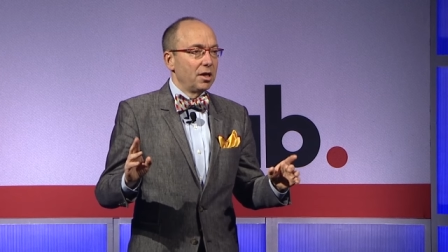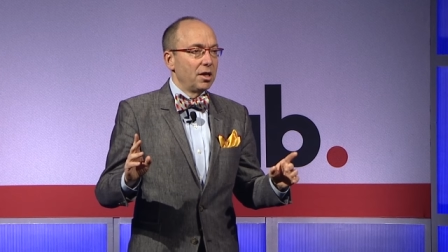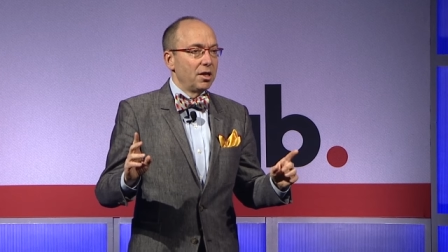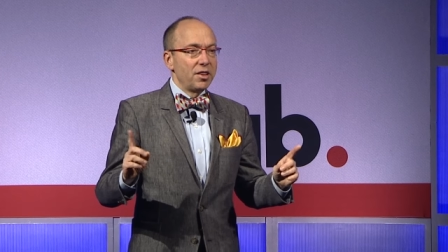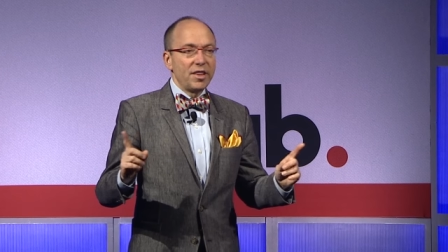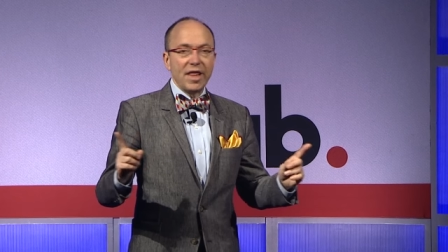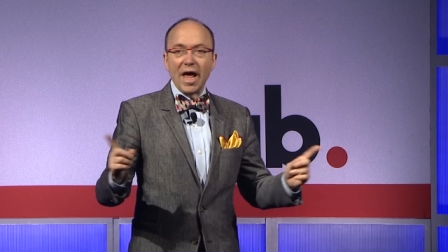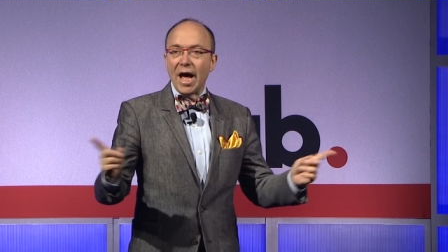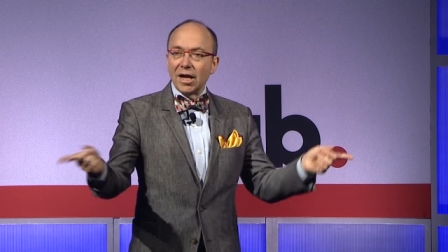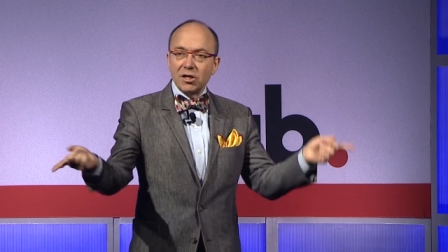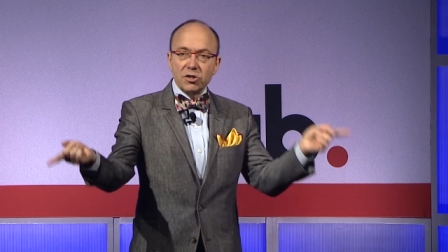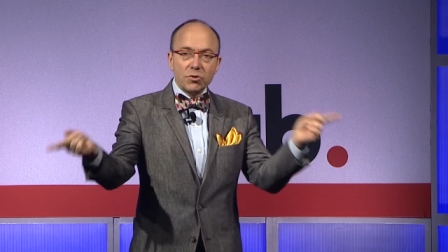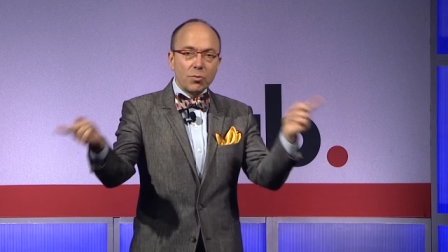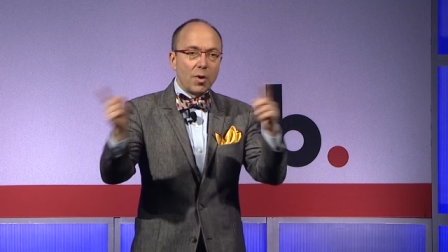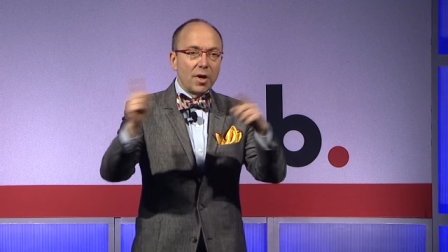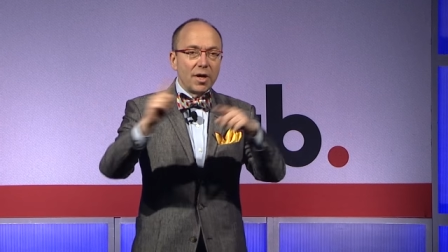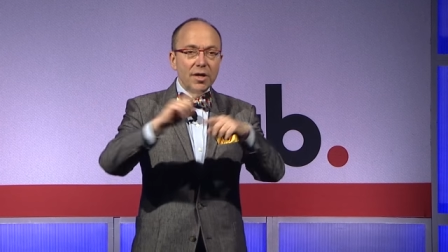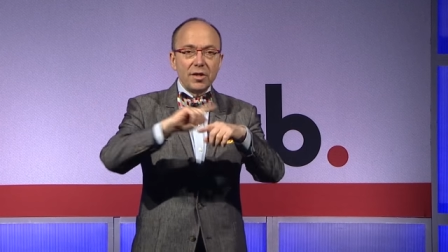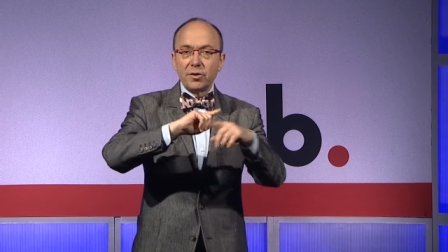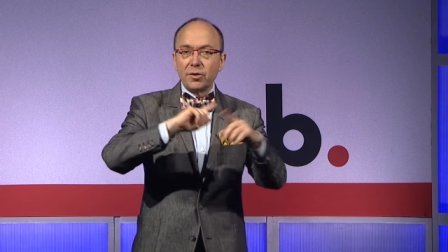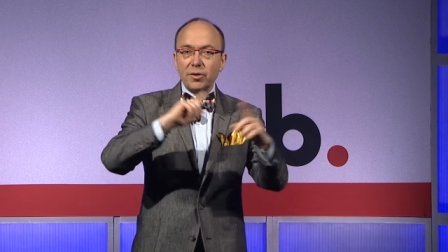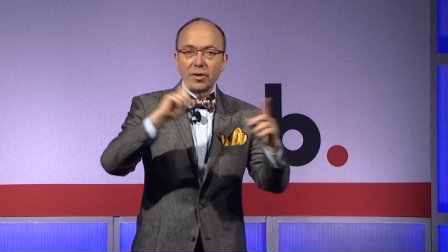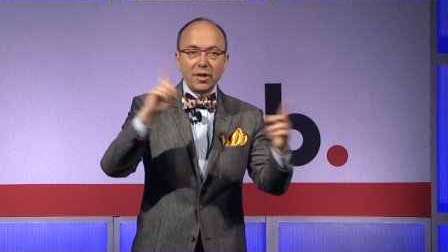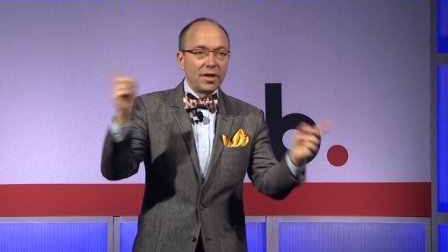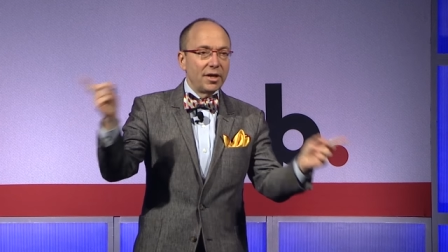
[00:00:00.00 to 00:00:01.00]
That's why
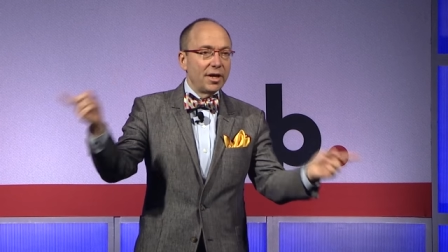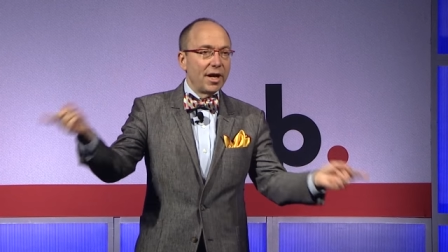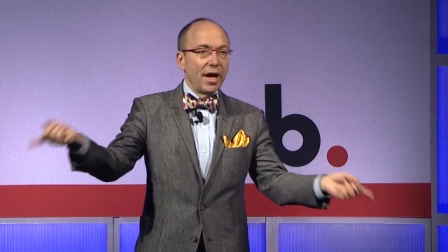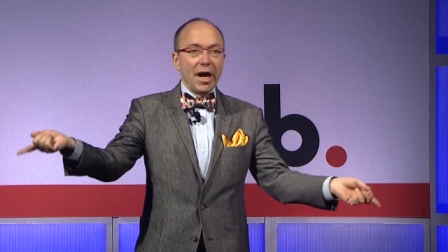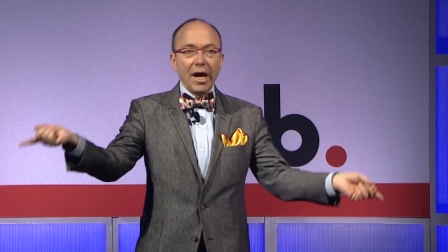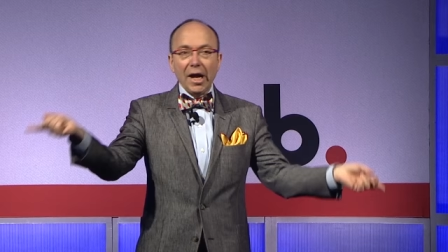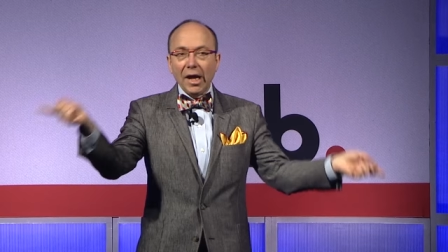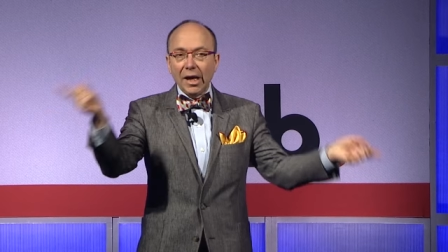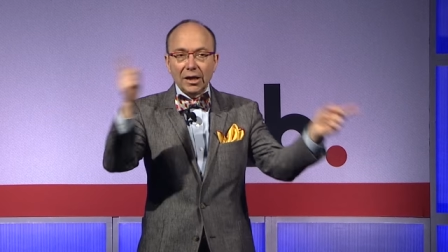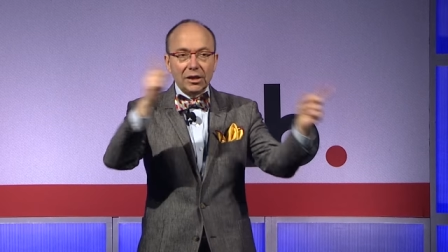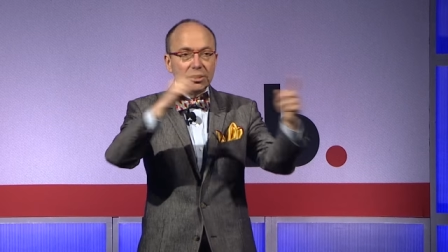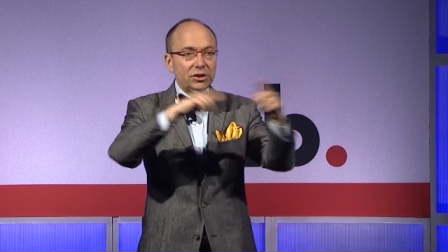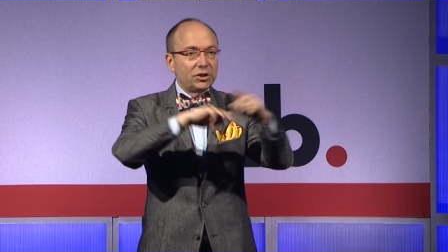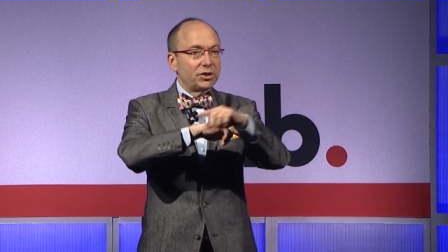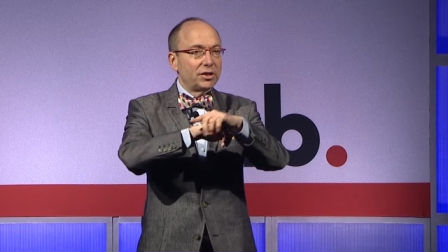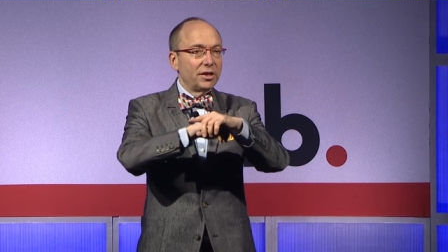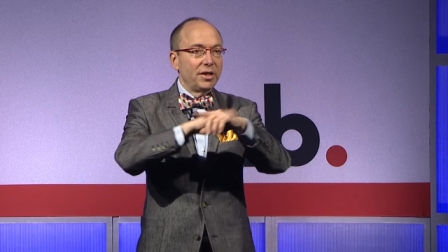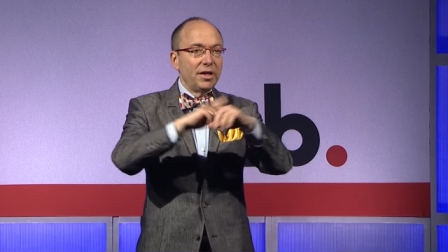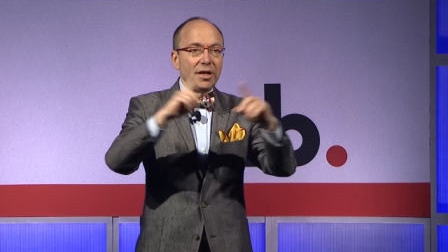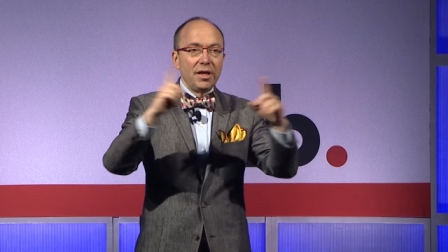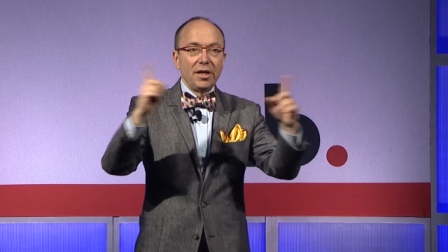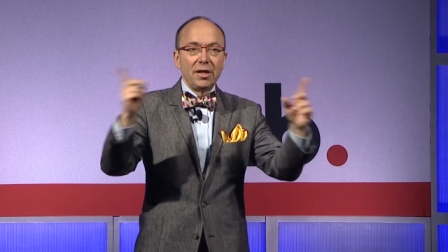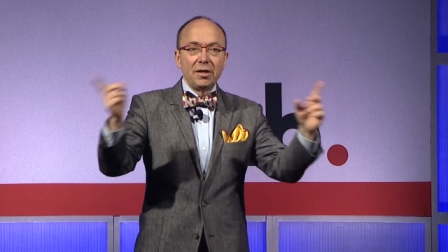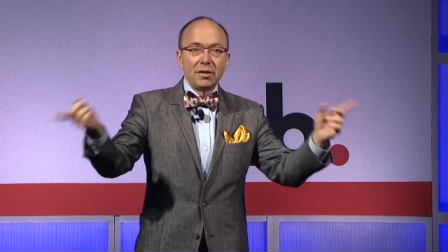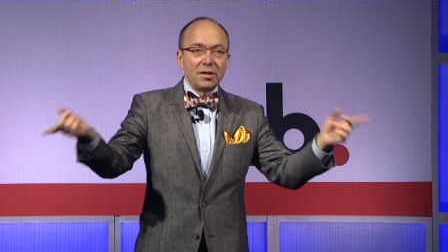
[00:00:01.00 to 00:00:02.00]
they're engaged.
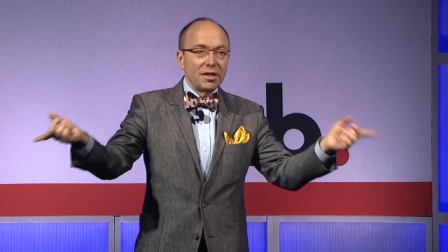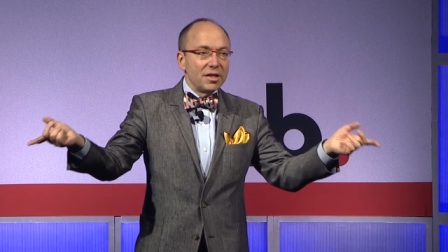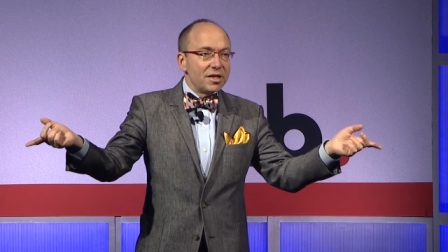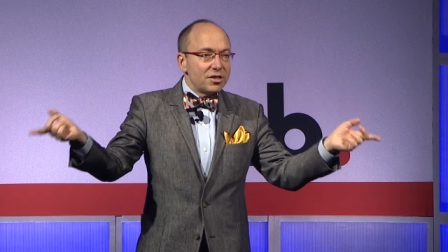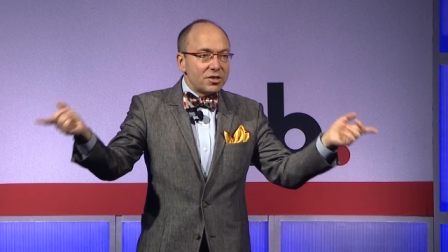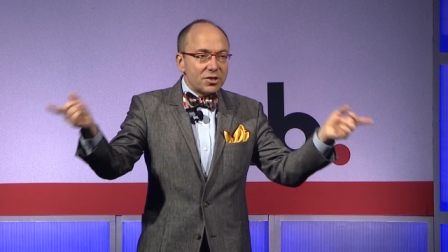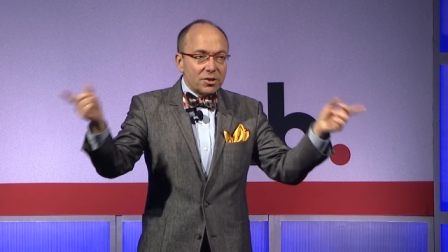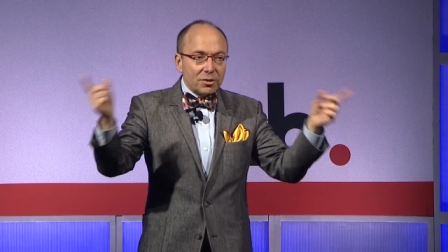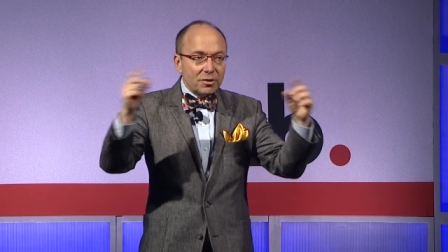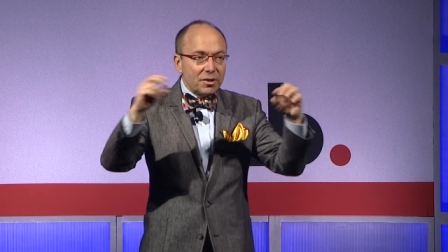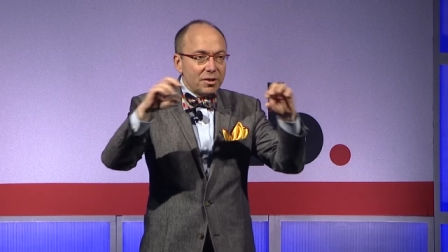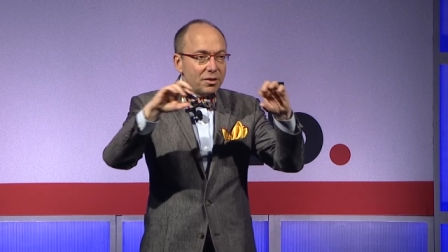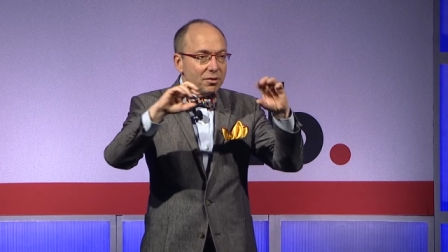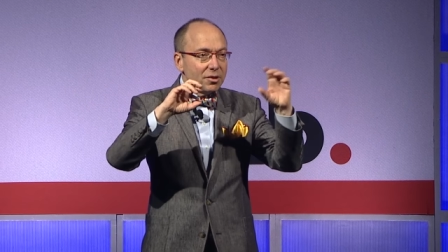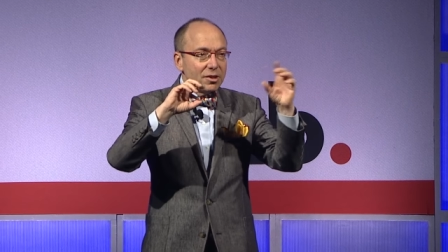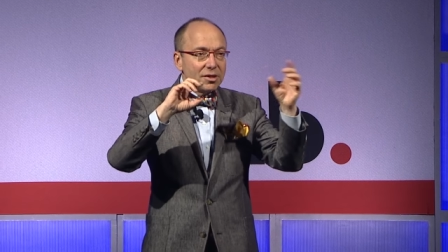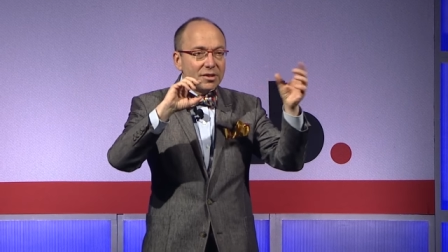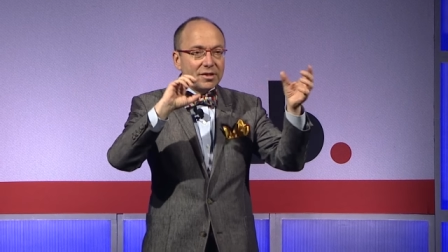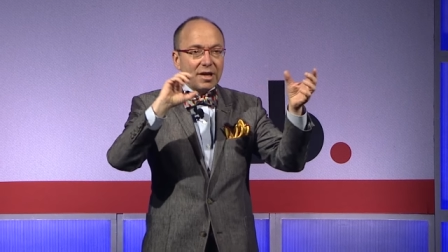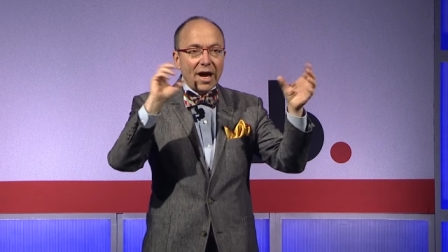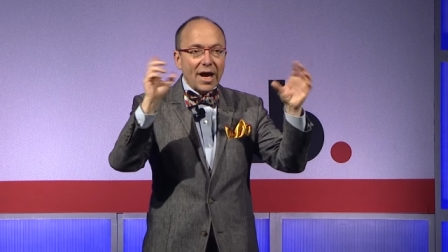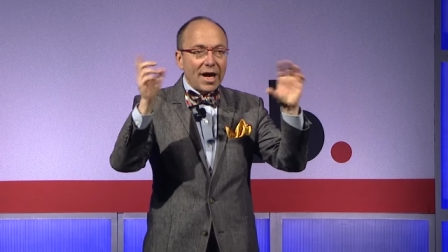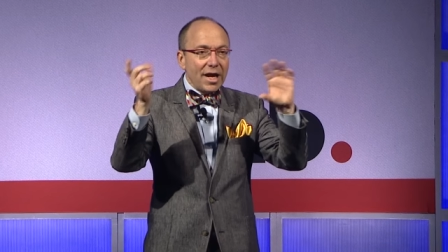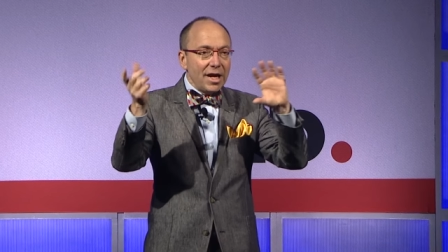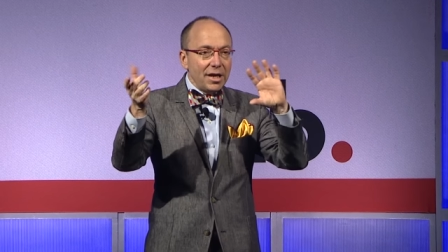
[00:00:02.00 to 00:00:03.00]
These little
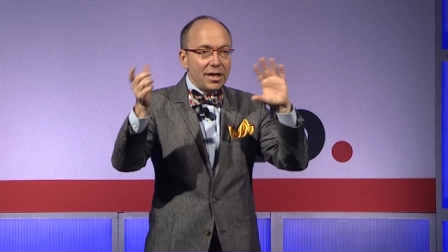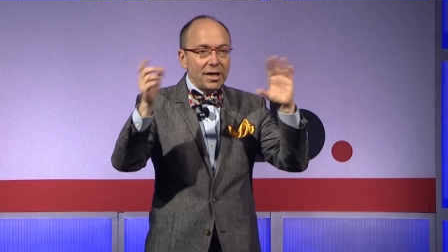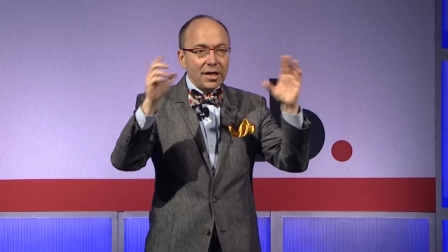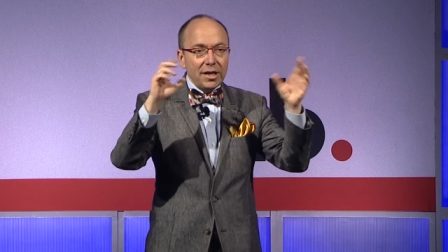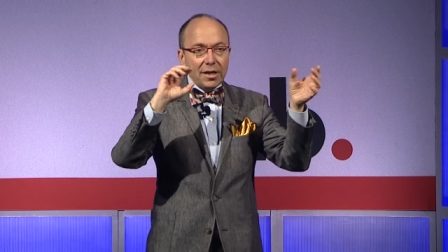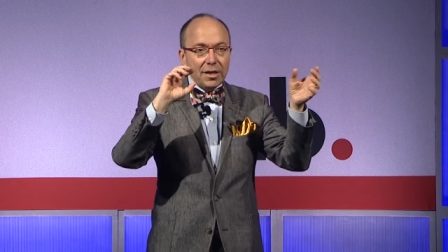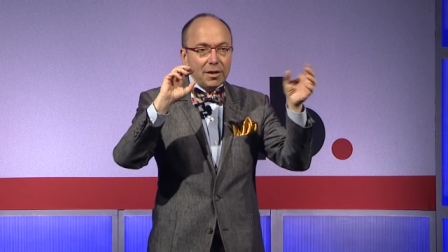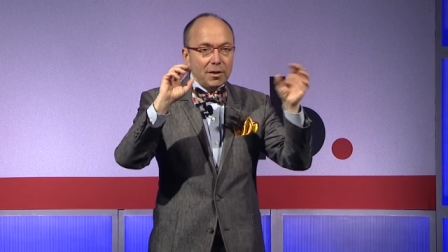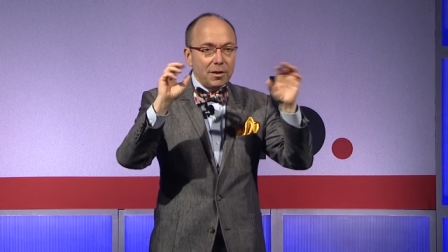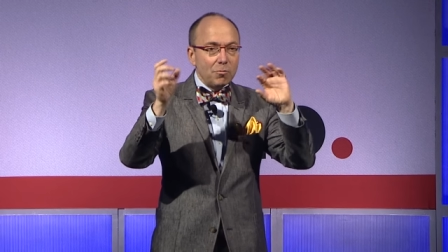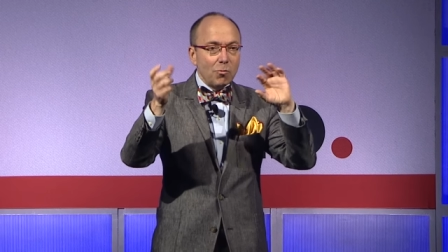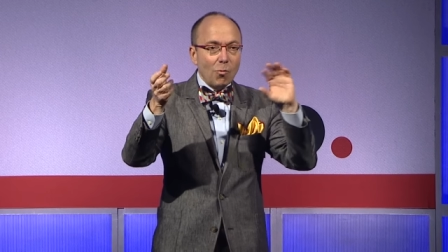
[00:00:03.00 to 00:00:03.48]
tiny,